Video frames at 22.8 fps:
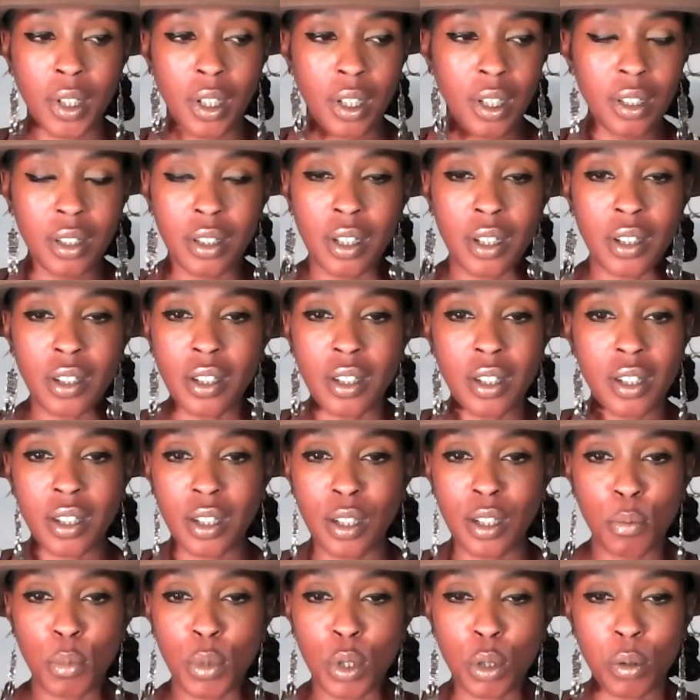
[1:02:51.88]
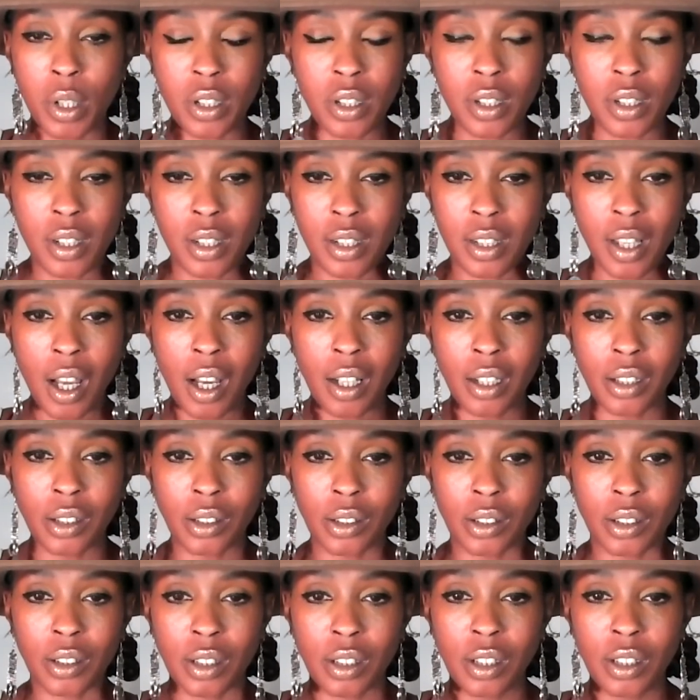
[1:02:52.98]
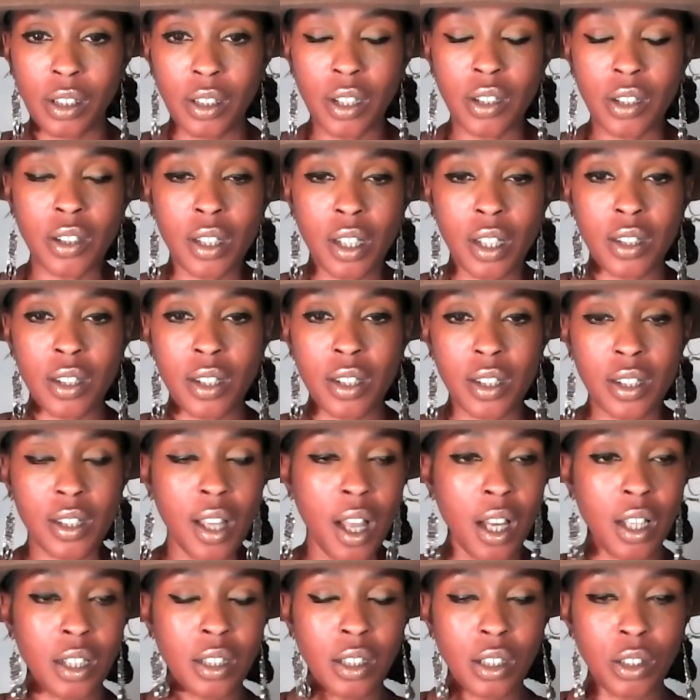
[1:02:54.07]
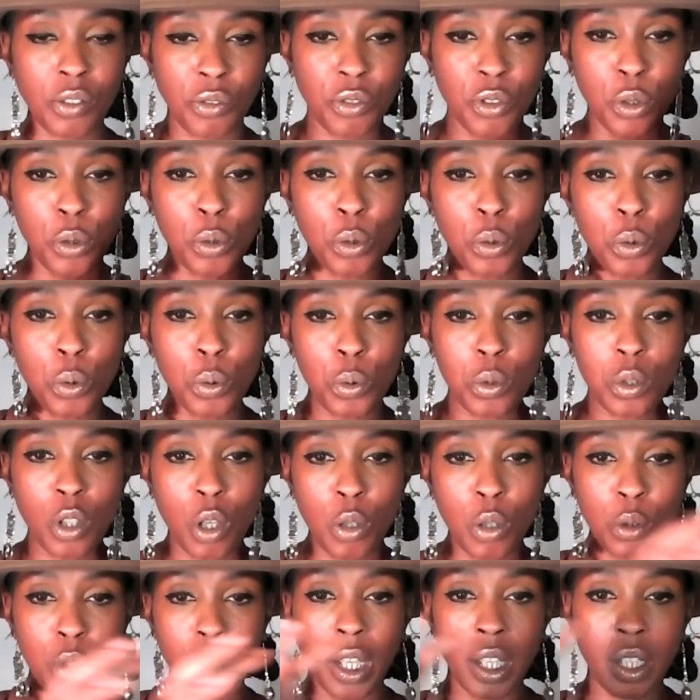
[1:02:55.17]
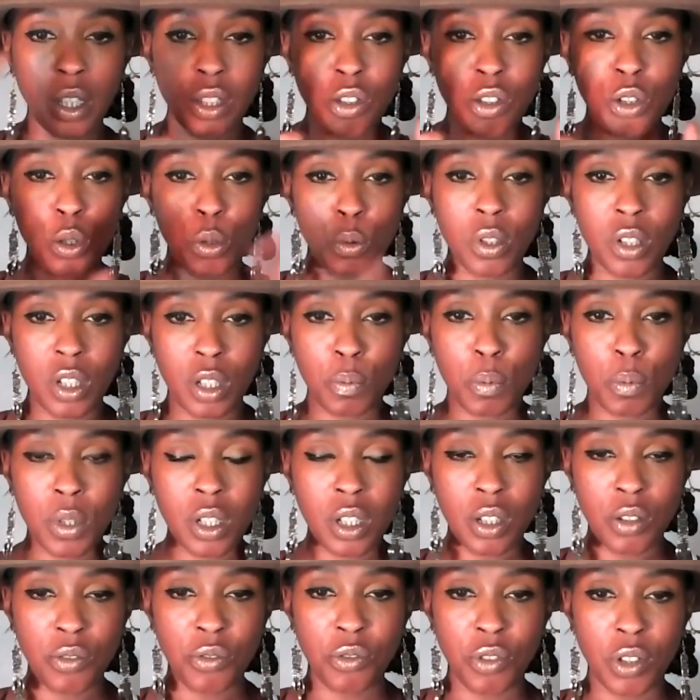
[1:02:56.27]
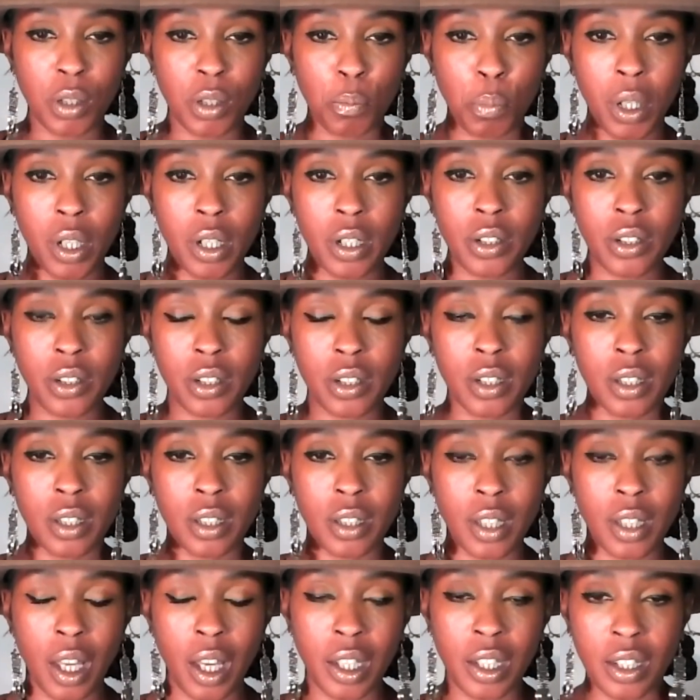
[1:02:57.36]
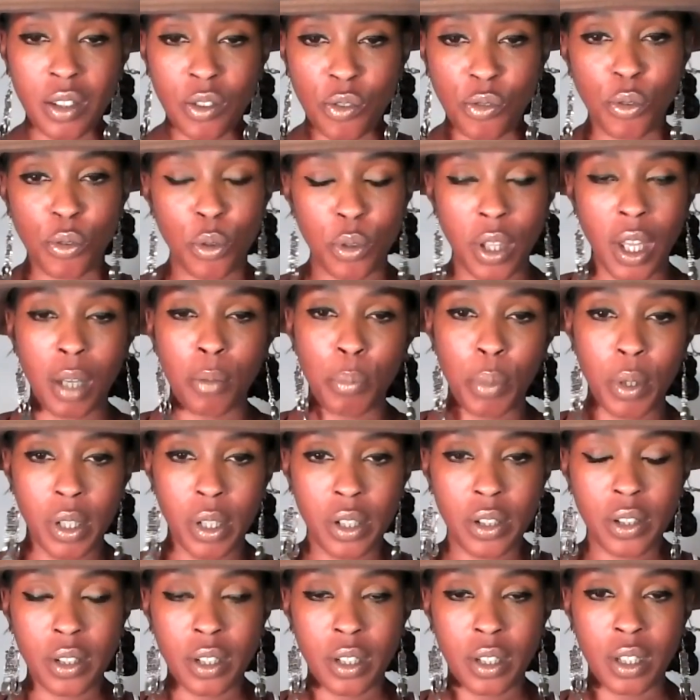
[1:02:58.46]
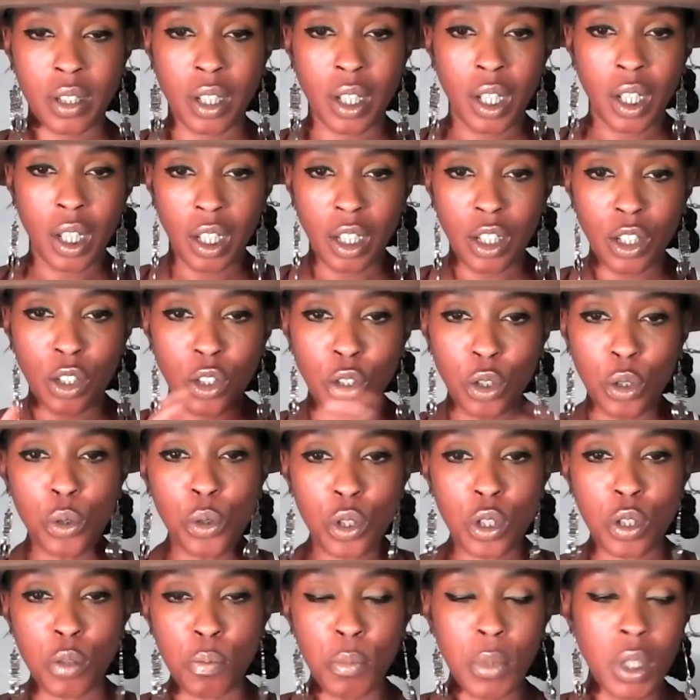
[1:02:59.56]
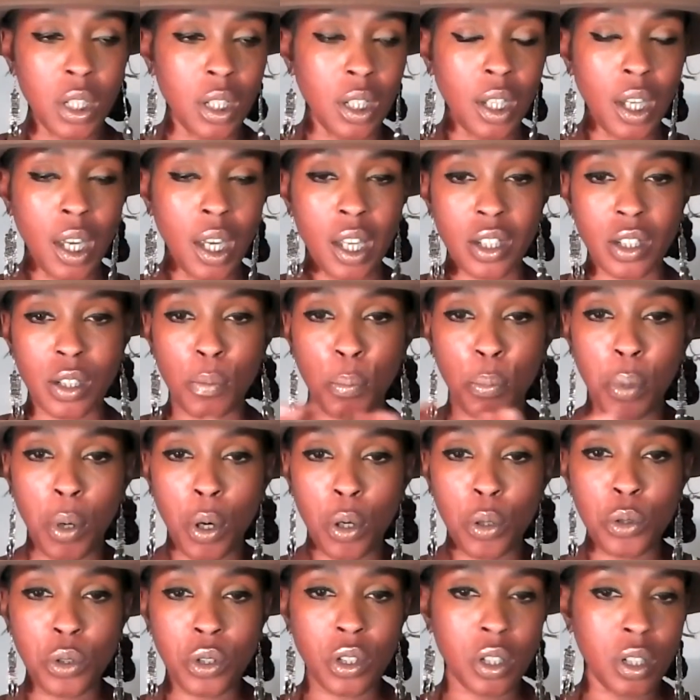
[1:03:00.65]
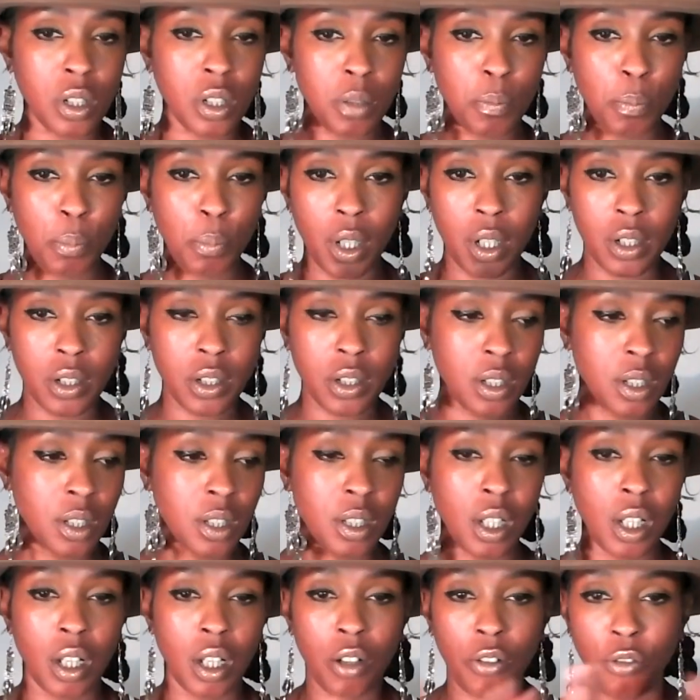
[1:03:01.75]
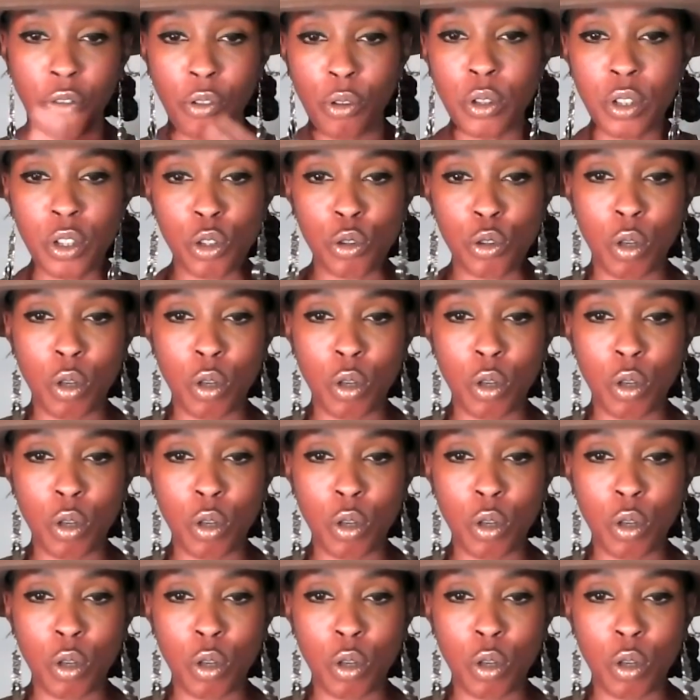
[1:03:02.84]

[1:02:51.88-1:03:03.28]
he doesn't seem to understand. He doesn't understand if you donate to a specific person, that it's for that person. He used me as a poster person for the